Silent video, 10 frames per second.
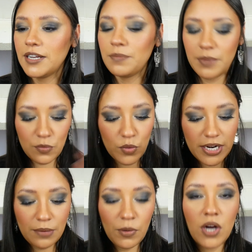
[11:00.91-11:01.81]
in it, but when
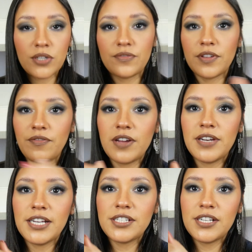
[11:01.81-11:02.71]
I marked off the
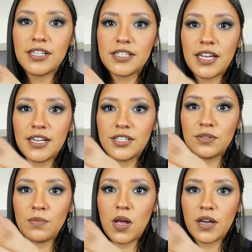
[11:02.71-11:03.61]
foundation, I decided
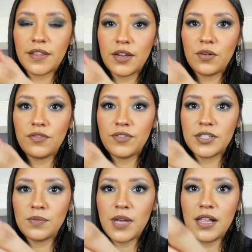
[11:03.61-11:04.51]
to mark that off
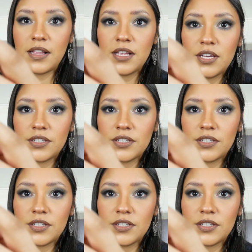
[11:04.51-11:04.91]
as well.